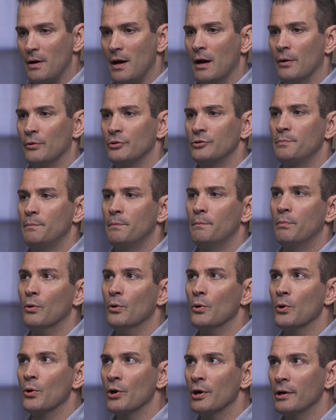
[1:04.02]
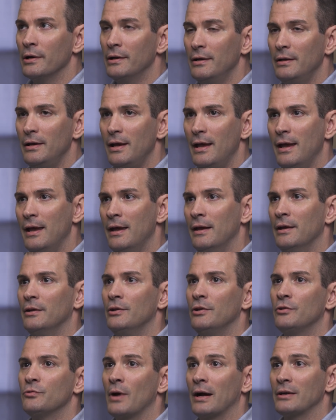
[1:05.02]
I was born
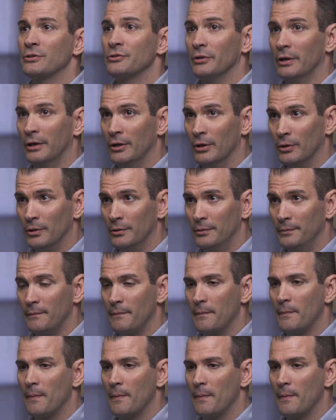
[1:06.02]
in Drexel Hill.